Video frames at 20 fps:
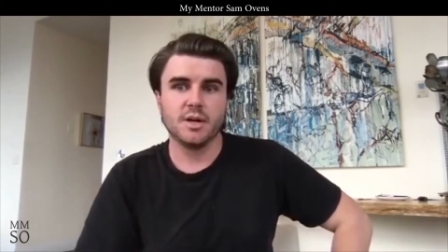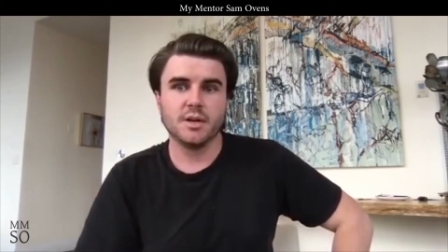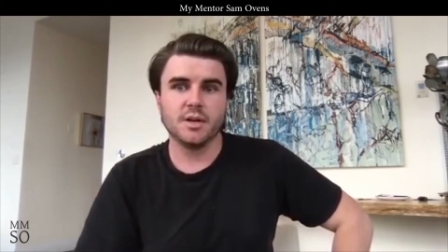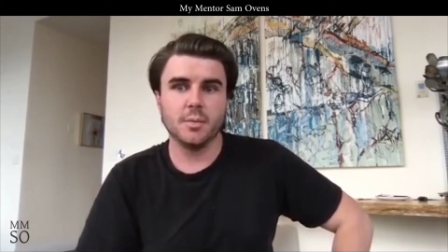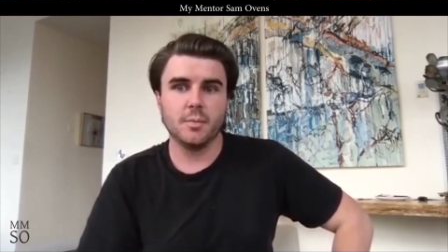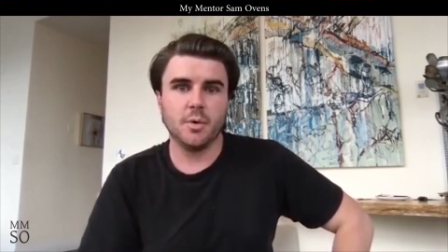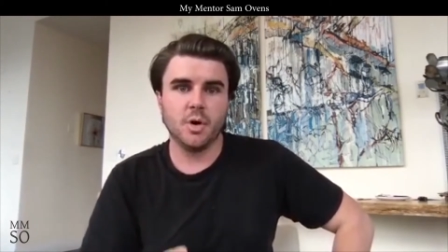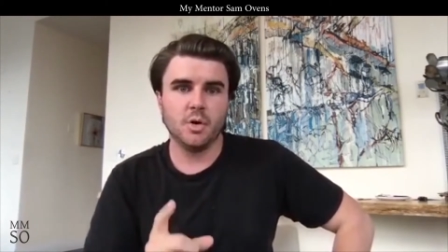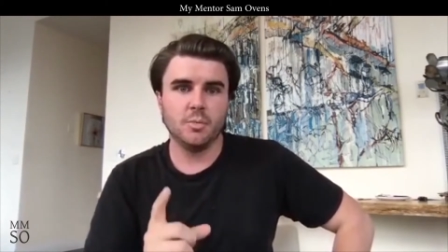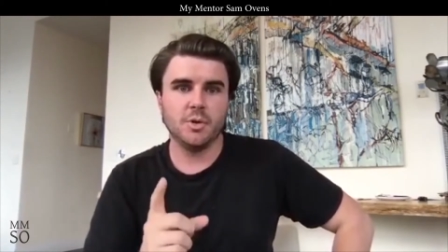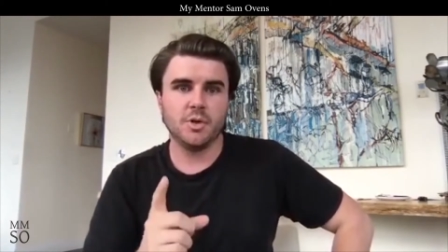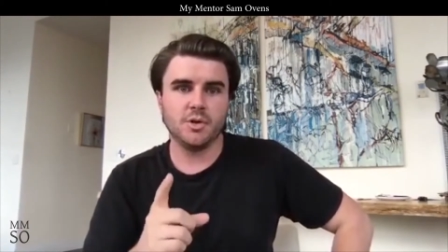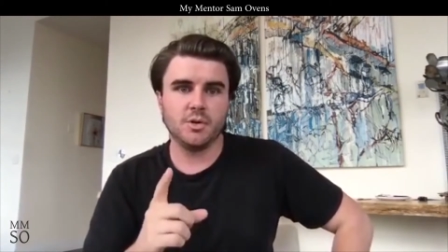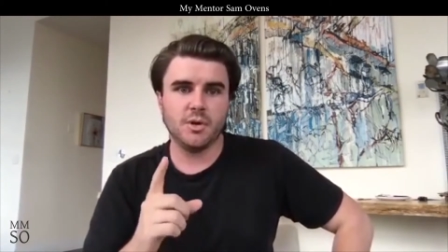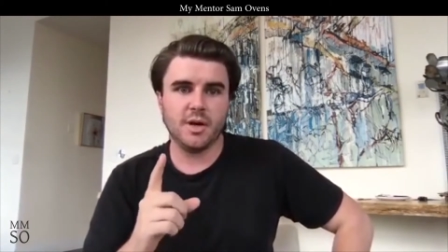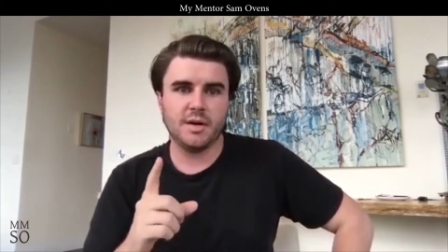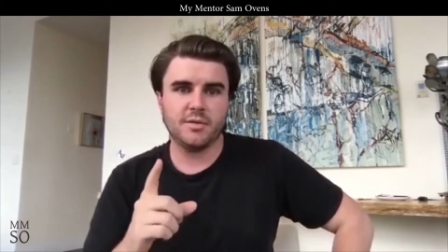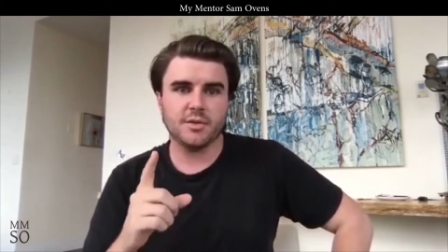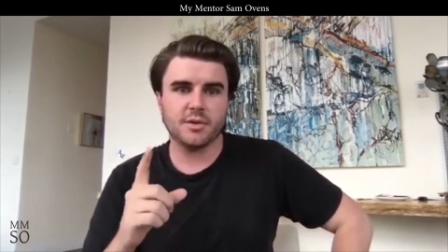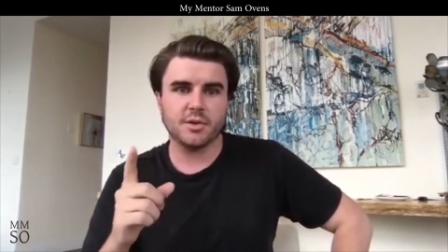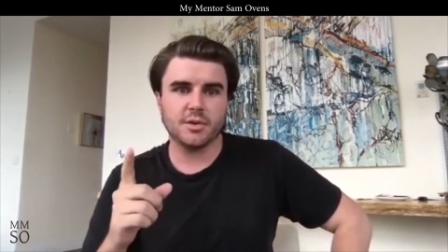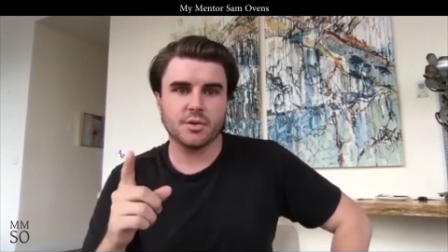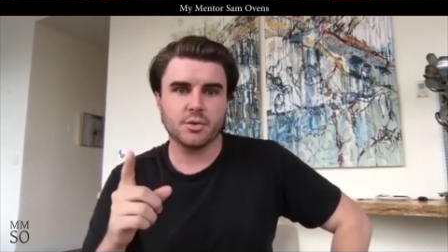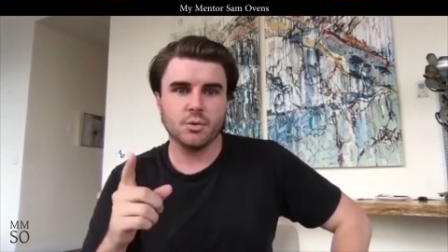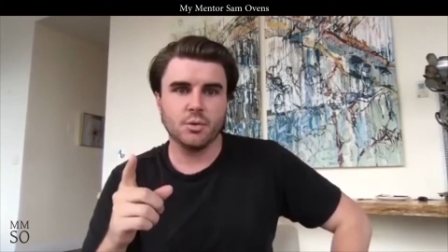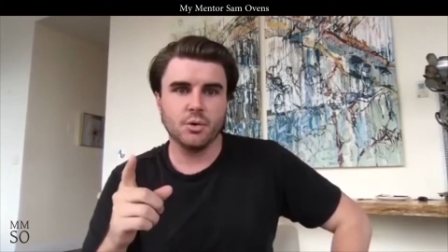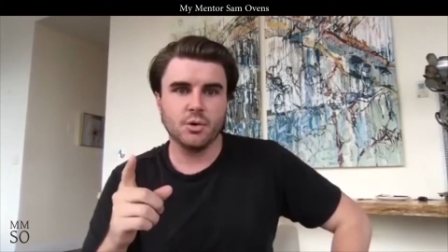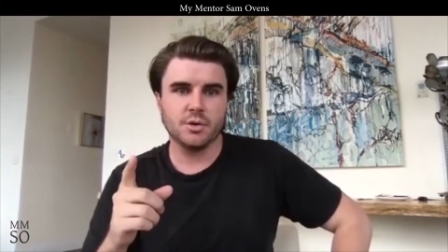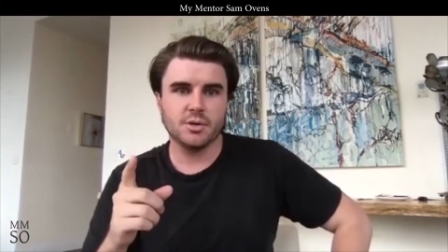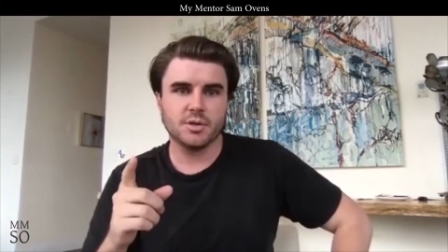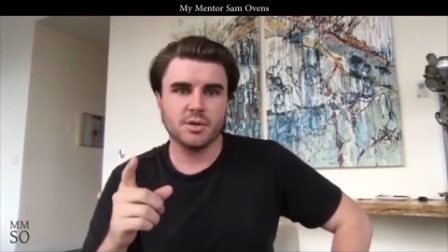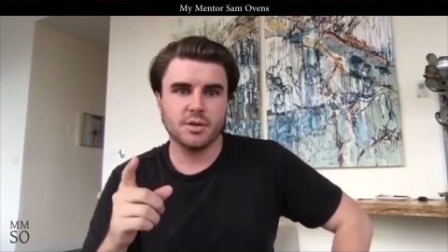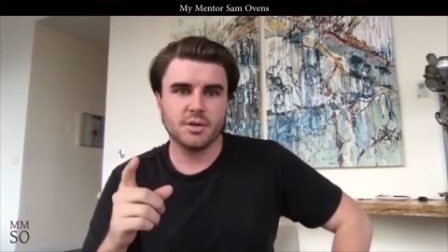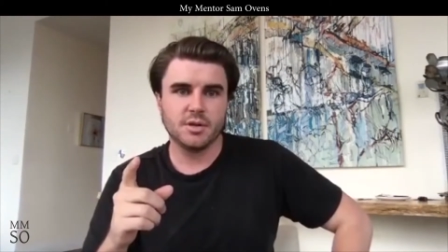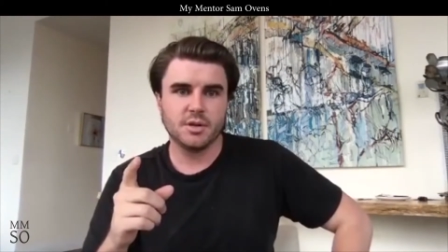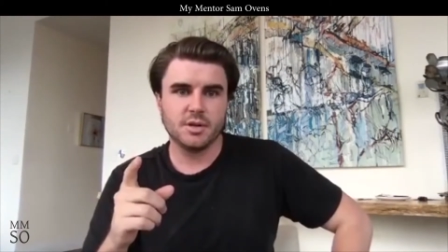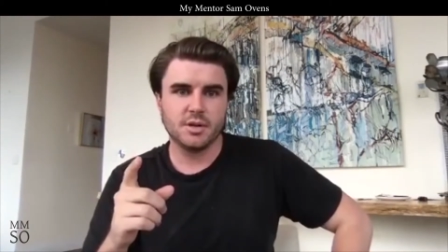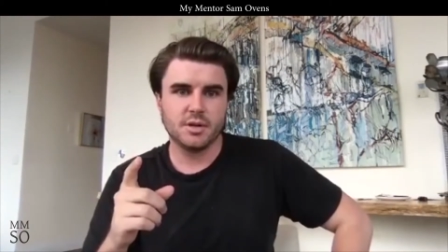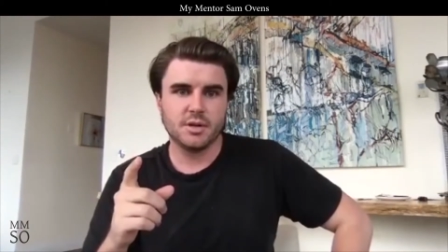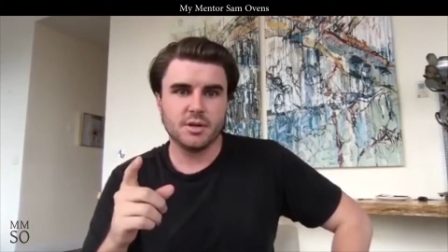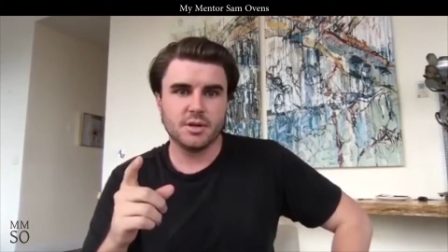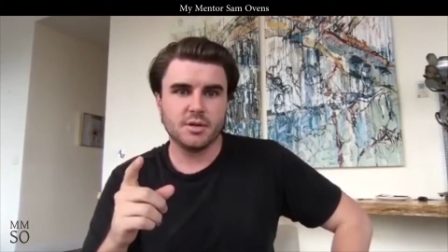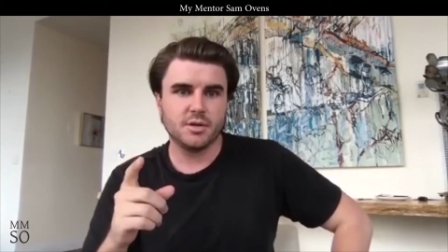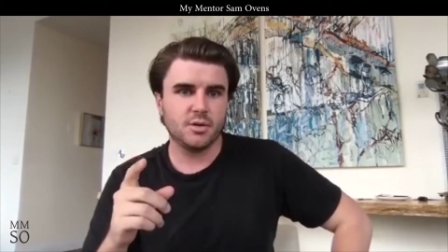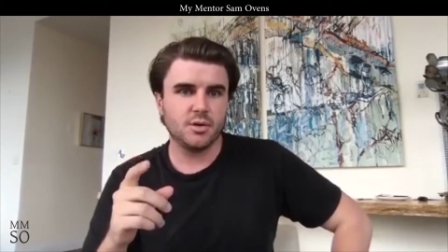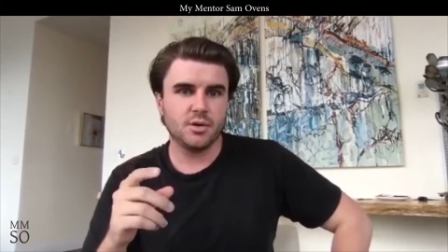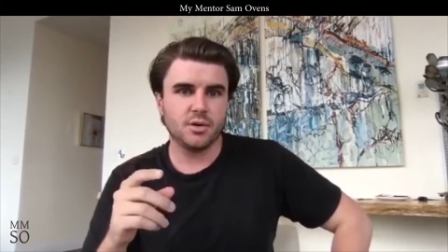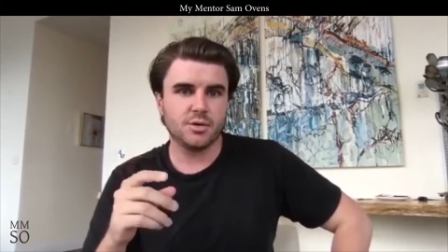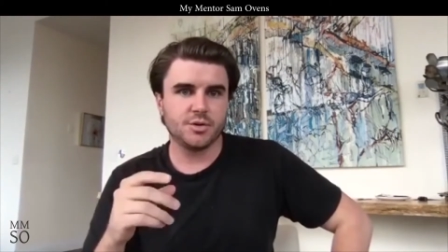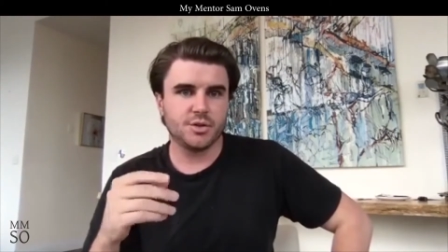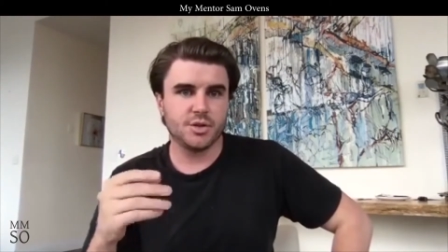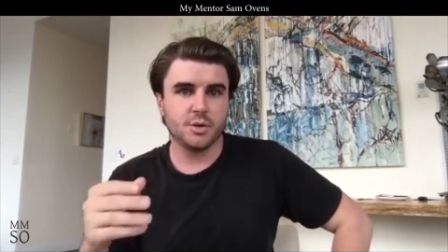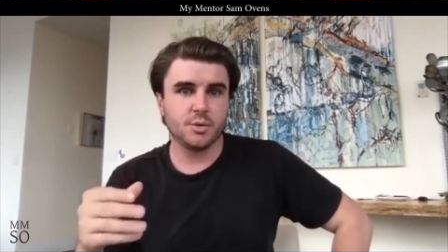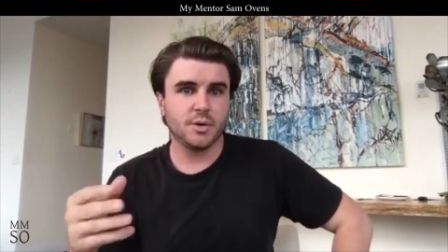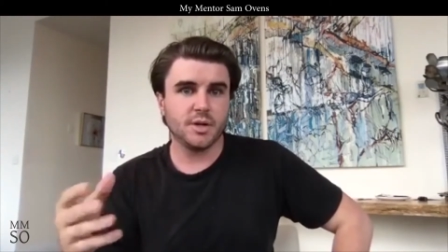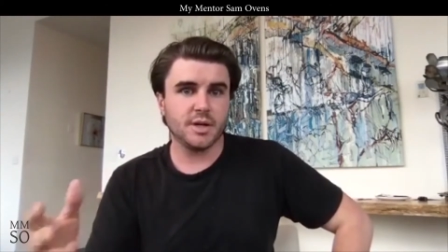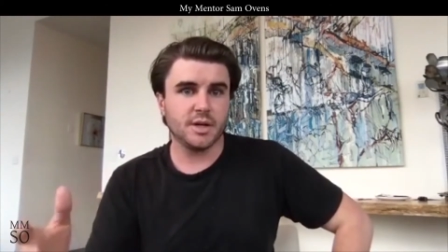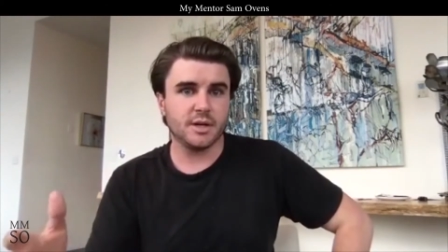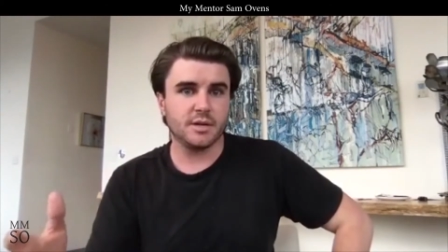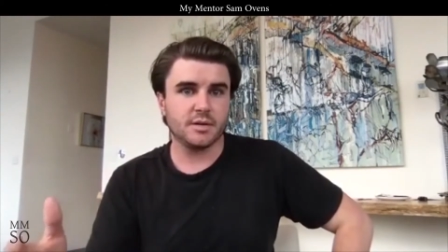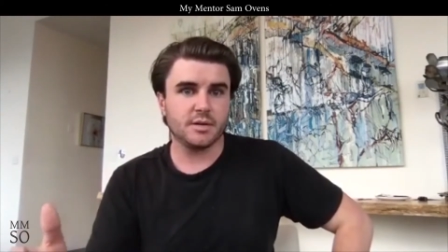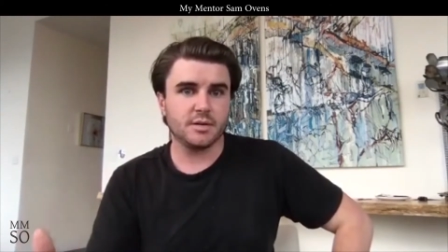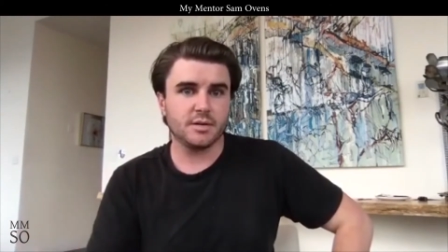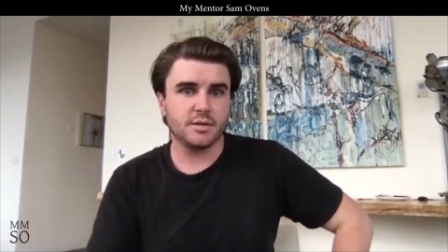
The moment you have a thought, you're not doing it.